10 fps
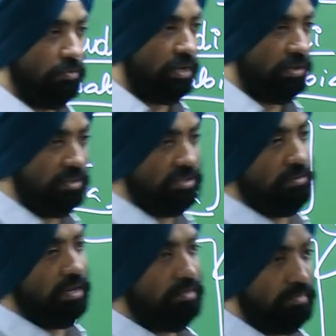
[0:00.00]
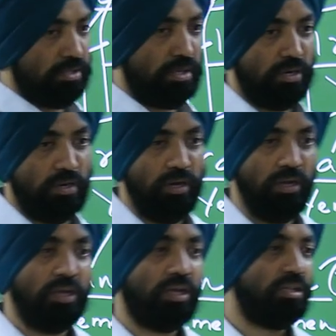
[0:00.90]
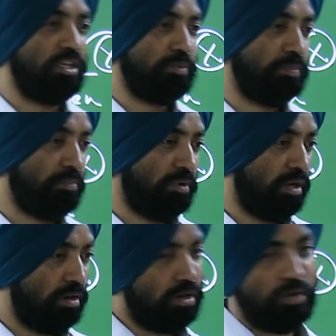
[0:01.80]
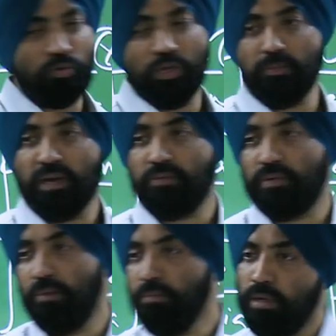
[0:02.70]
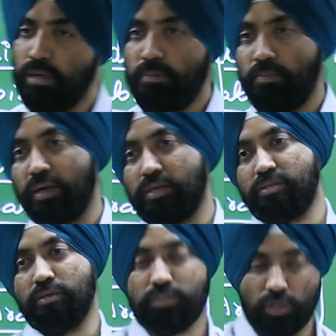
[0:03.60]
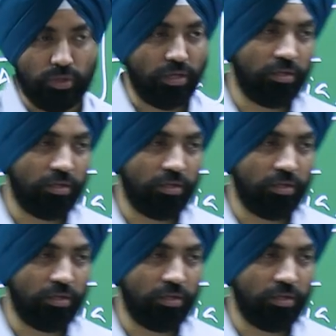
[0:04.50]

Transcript: whatever is the work visa and all, these people are not going back from Pakistan, Saudi.